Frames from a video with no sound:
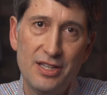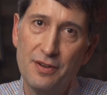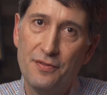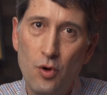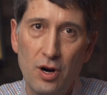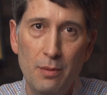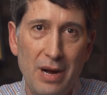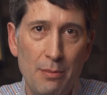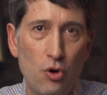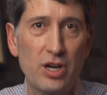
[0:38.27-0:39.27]
at the Forum
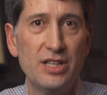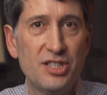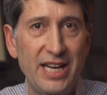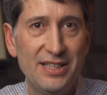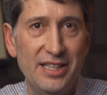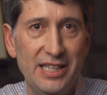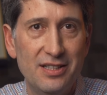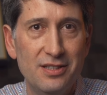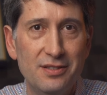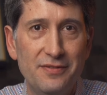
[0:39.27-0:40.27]
by Morgan Stanley,
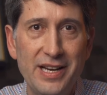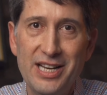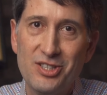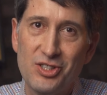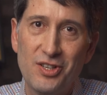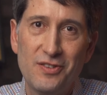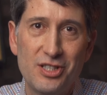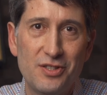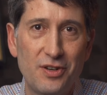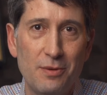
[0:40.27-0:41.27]
the financial
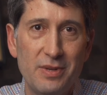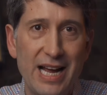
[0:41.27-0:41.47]
services firm that